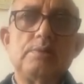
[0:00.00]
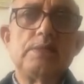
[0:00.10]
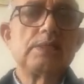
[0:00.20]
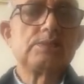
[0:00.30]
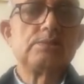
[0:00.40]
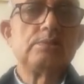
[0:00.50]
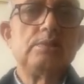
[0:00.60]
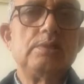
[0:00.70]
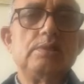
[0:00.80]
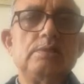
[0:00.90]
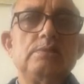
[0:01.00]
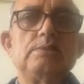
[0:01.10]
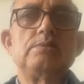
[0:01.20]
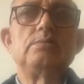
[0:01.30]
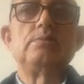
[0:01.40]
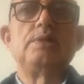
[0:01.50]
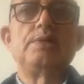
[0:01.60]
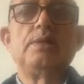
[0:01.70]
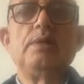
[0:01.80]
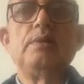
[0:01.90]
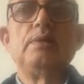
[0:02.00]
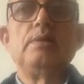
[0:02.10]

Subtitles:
text, there is no data